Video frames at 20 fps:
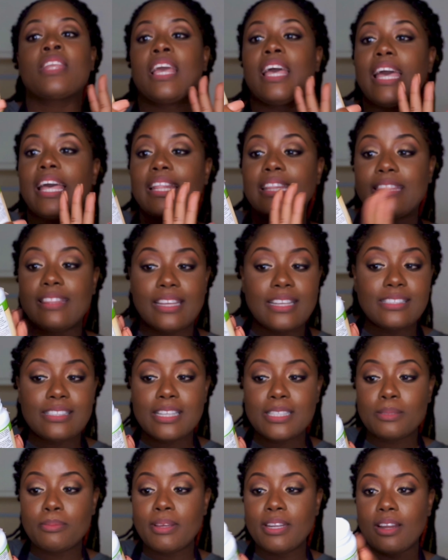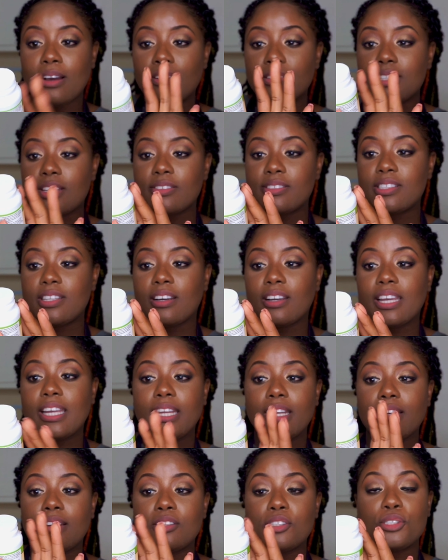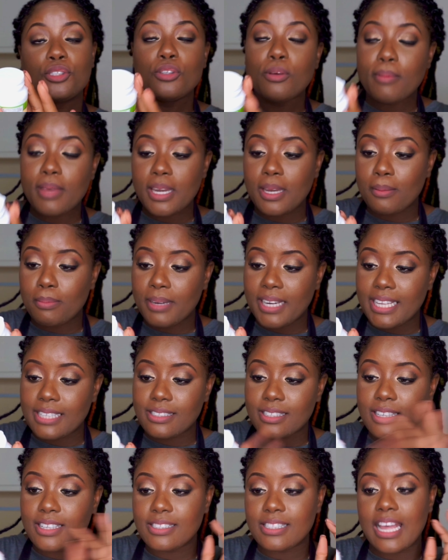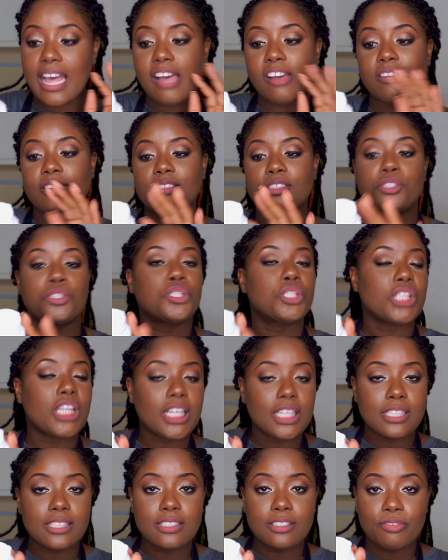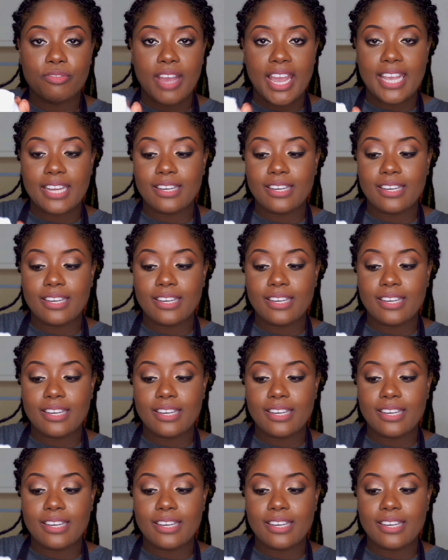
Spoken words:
This has been out of stock in so many places. I struggled to find